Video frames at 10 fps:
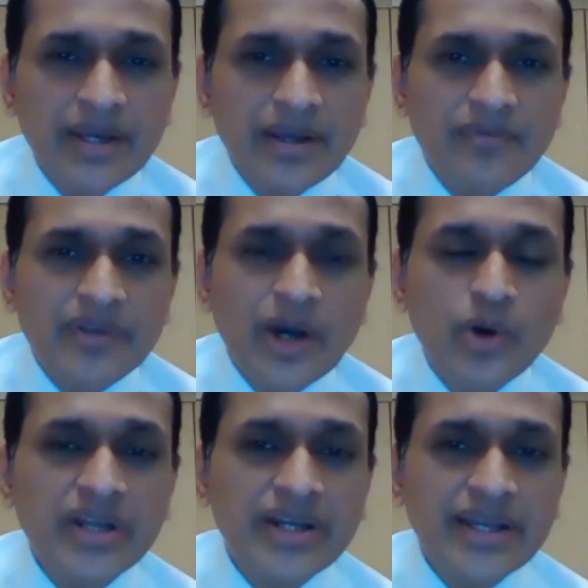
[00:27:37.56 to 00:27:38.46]

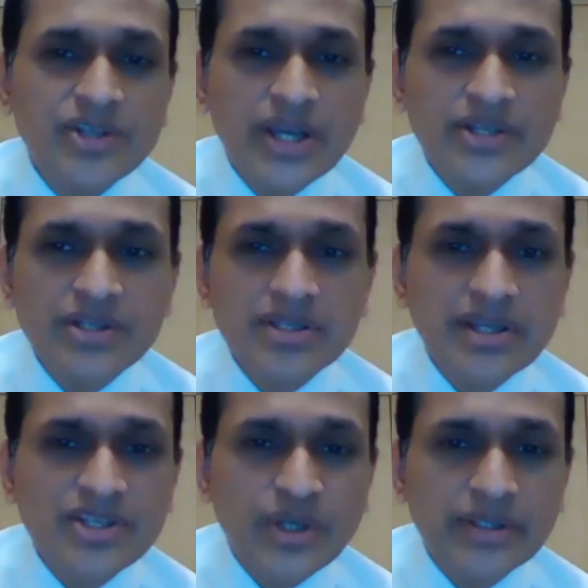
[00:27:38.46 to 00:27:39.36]
without any injection
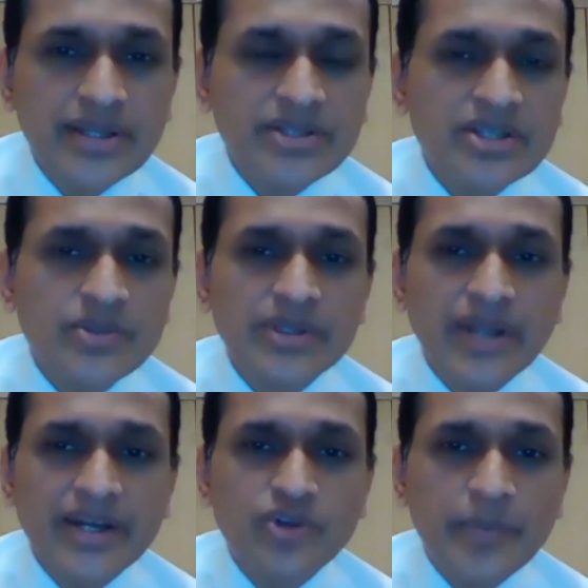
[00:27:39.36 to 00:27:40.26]
stitch, nothing, just with
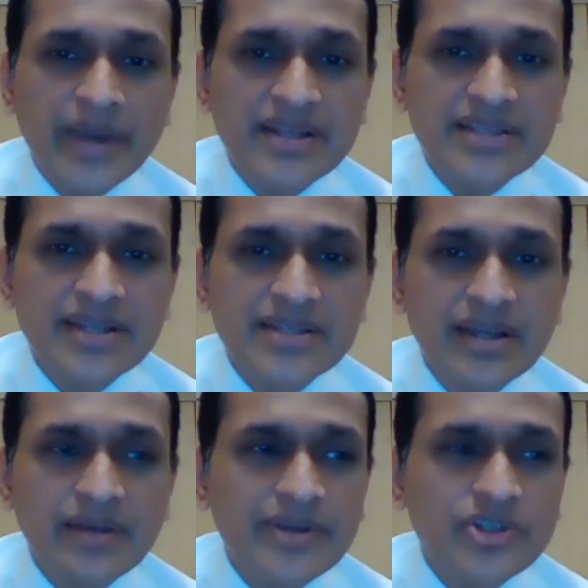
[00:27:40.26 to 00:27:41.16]
eye drop
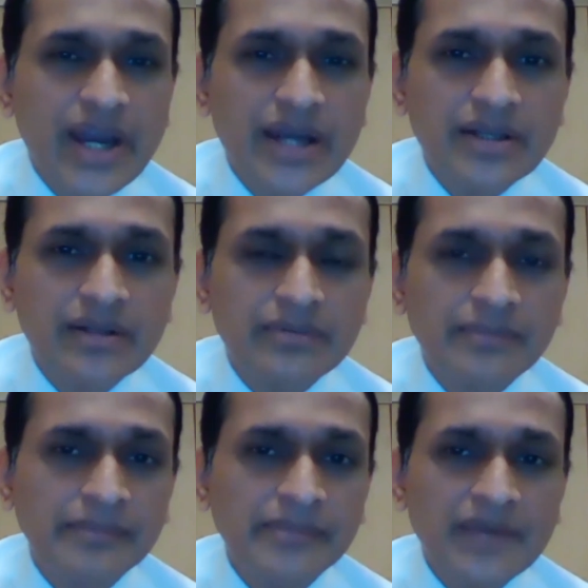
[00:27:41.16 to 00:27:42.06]
anesthesia, we chat
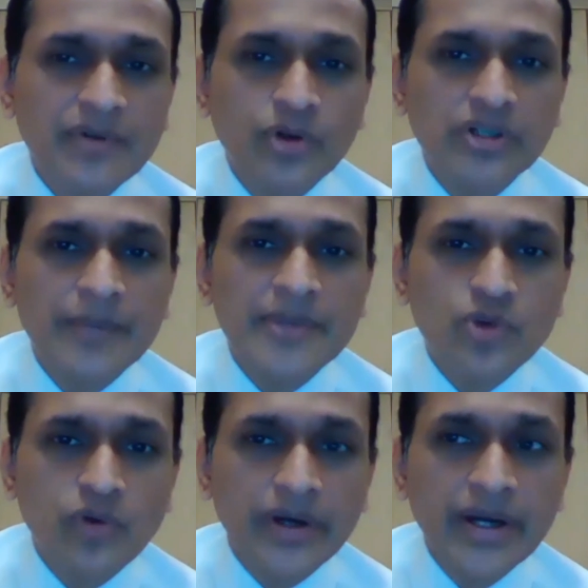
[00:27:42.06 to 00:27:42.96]
and have a good time,
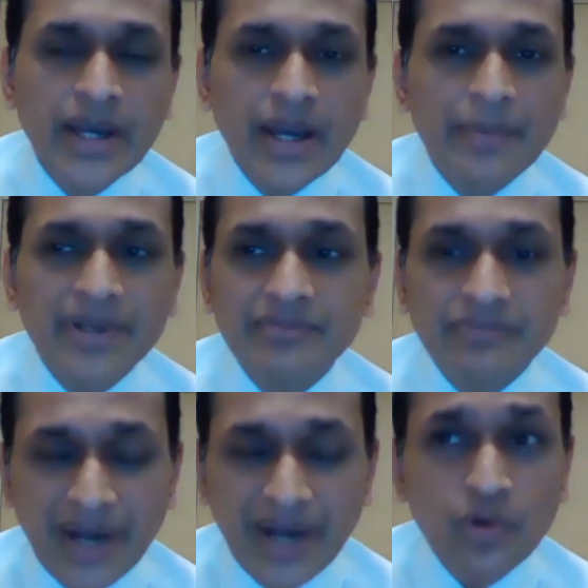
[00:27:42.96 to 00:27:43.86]
it's over. But
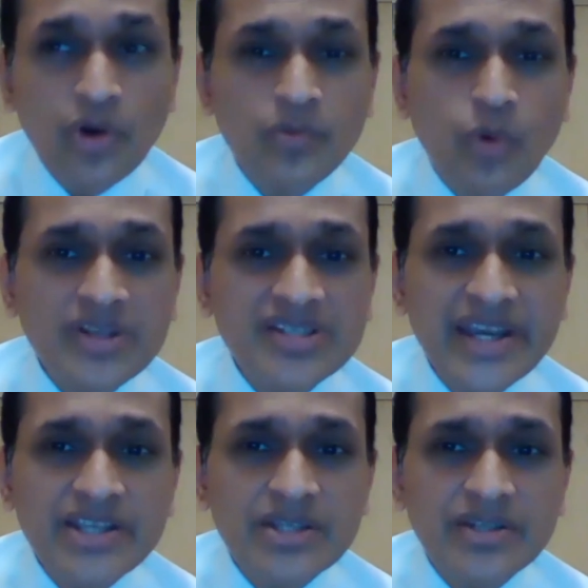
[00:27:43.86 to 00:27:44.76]
I don't know at what
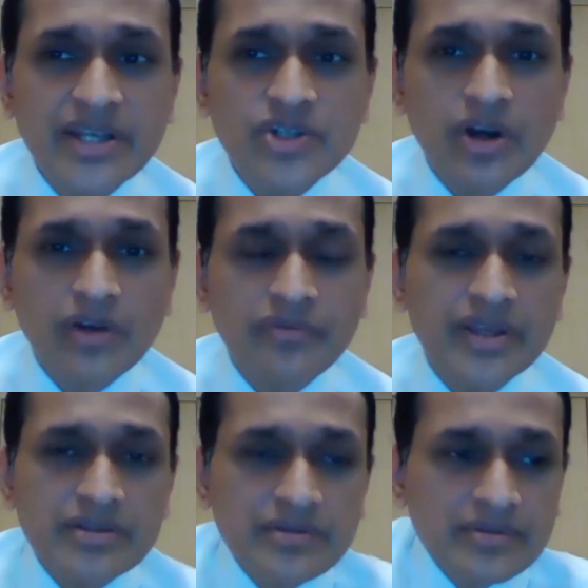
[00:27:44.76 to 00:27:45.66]
stage he's reached now. If
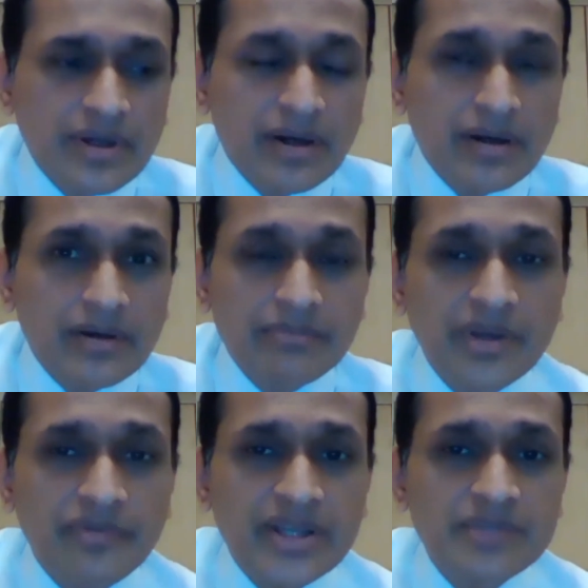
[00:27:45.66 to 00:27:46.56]

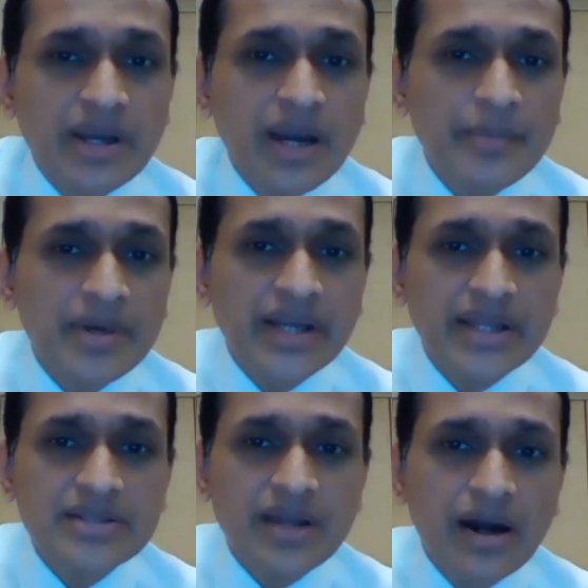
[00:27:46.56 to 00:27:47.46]
he's become a
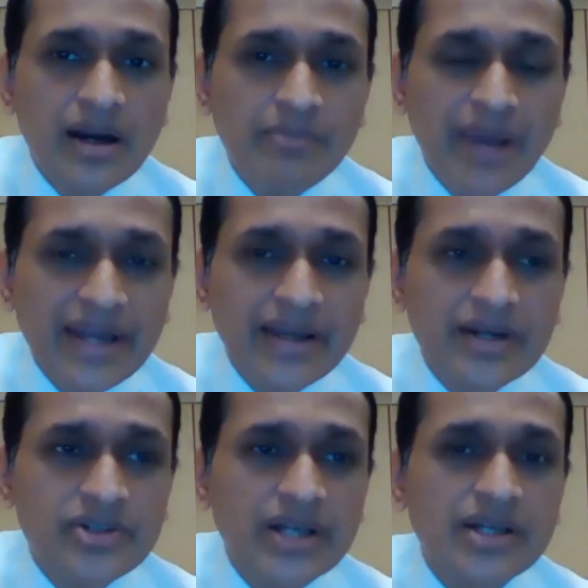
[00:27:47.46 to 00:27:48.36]
dense, hard black
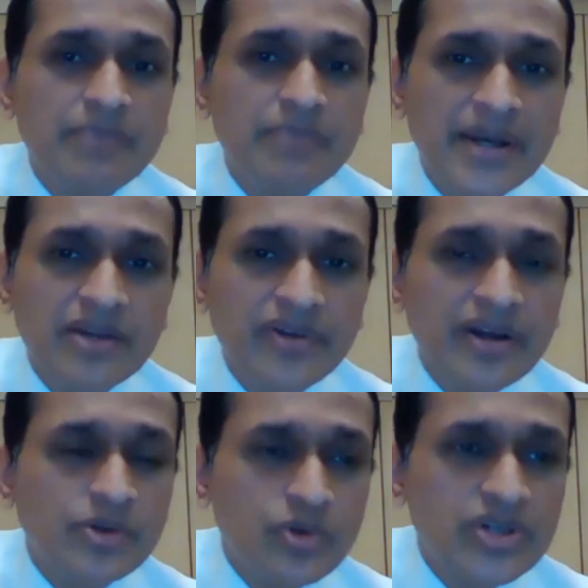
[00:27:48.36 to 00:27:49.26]
cataract, it may be
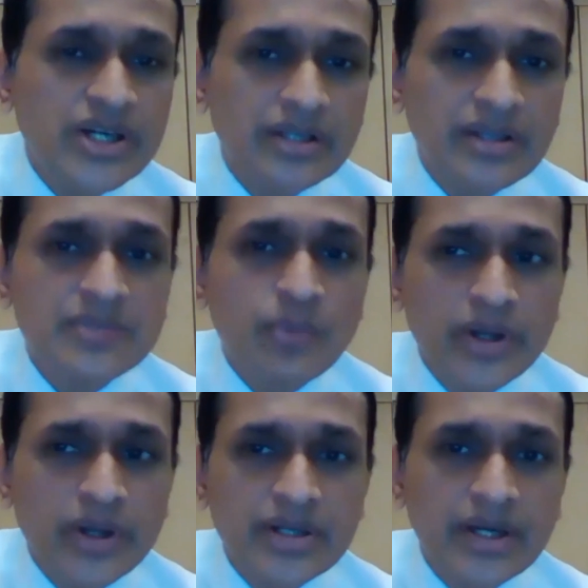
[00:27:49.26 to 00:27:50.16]
difficult to treat at this
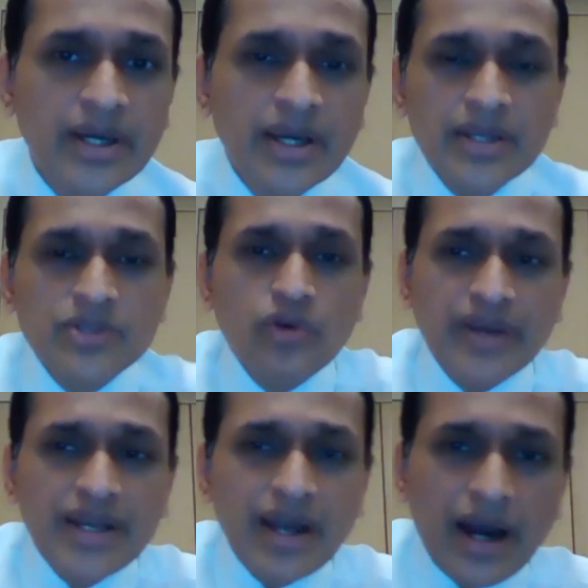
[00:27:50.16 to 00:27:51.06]
point. So
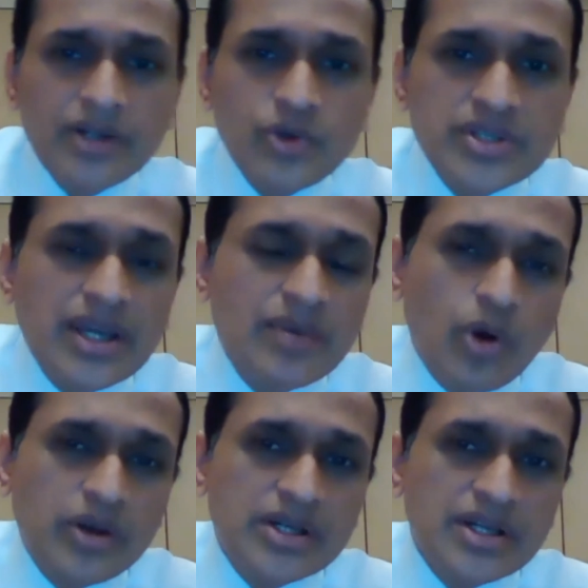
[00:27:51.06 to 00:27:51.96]
very hard to say
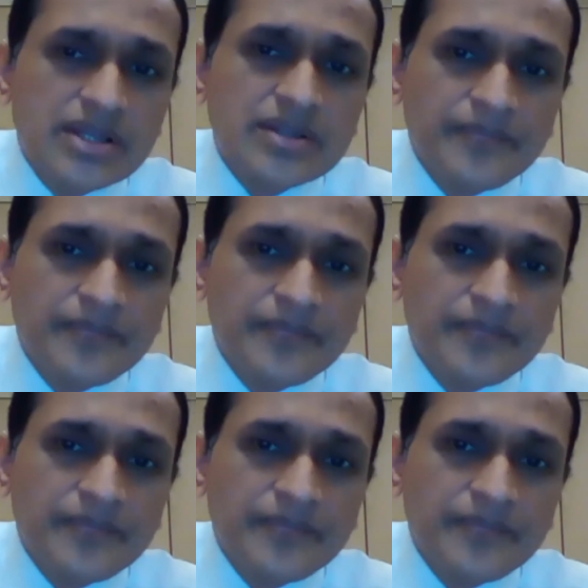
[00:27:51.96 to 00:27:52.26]
what it is